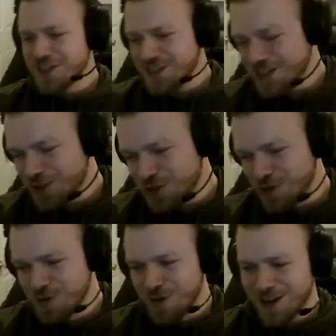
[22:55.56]
listening
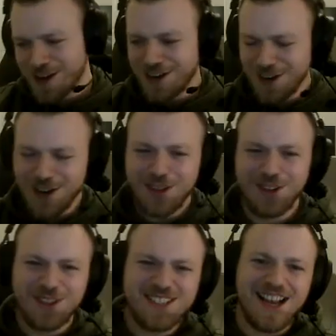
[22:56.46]
to another
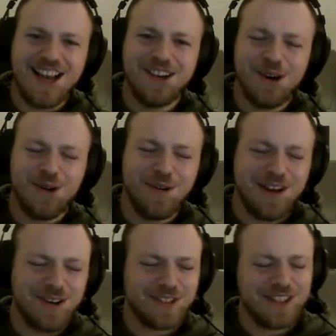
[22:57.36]
little side note.
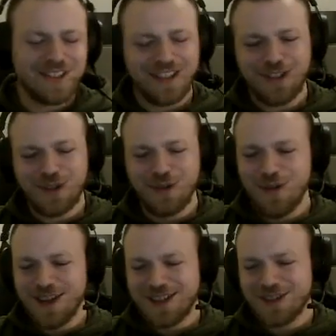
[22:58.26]
I was listening to
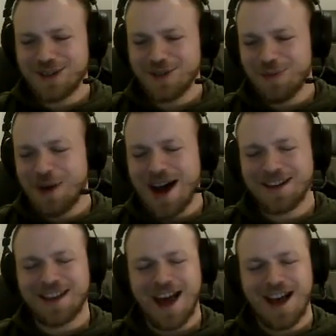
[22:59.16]
this
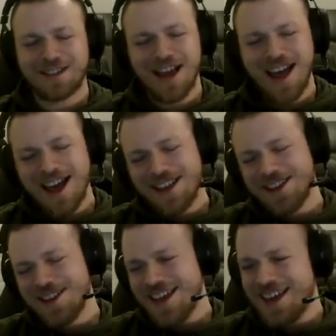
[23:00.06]
podcast.
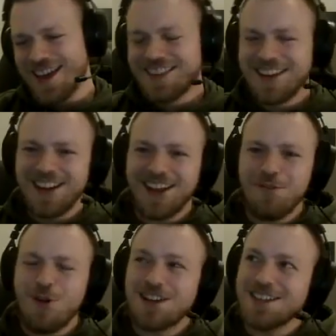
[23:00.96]

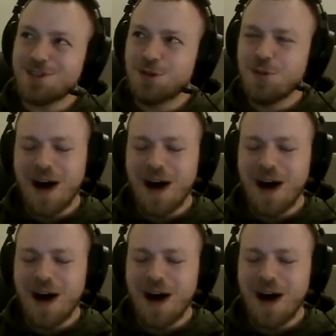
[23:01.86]
It wasn't too